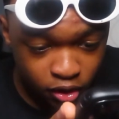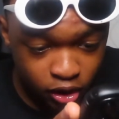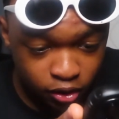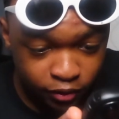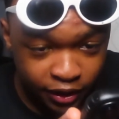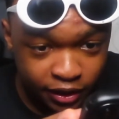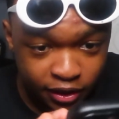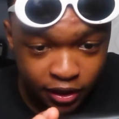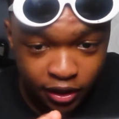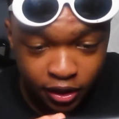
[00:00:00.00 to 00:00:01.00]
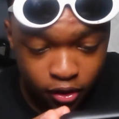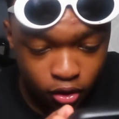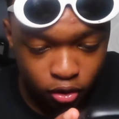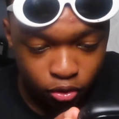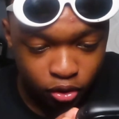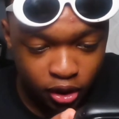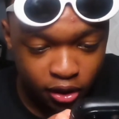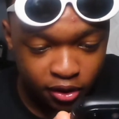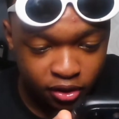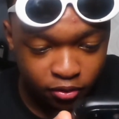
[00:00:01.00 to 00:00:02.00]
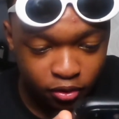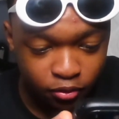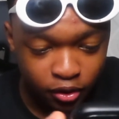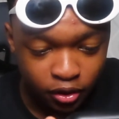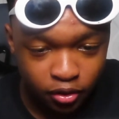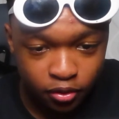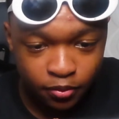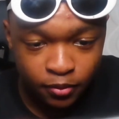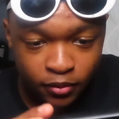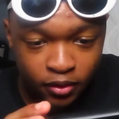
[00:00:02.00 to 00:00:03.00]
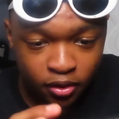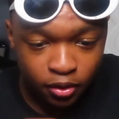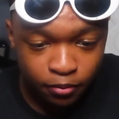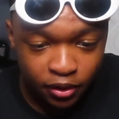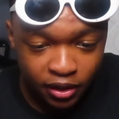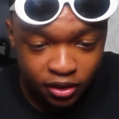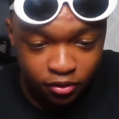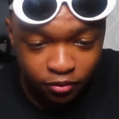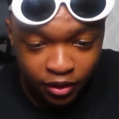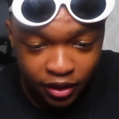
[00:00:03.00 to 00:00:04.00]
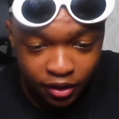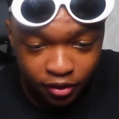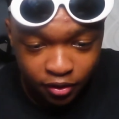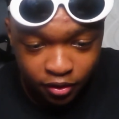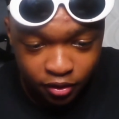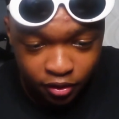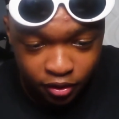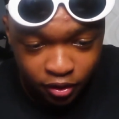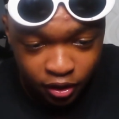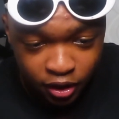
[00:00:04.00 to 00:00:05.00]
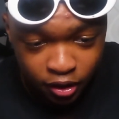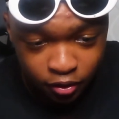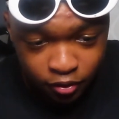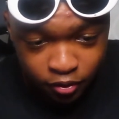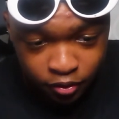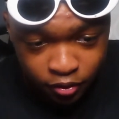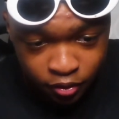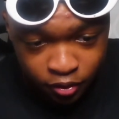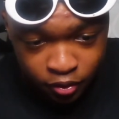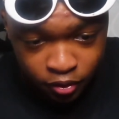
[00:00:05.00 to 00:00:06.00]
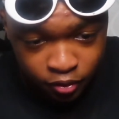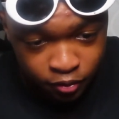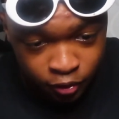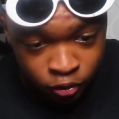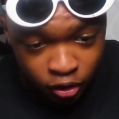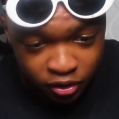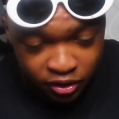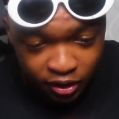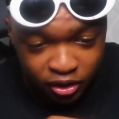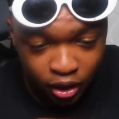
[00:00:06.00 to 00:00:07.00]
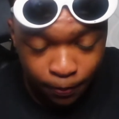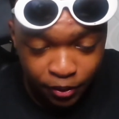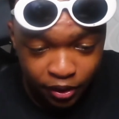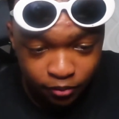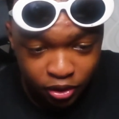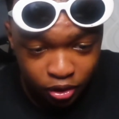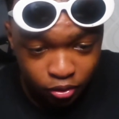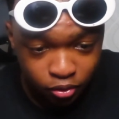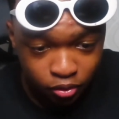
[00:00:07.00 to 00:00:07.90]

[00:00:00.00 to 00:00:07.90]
right here. Oh crap, that's the wrong one. Put this one right here. You know what I'm saying? I'm just gonna put them two.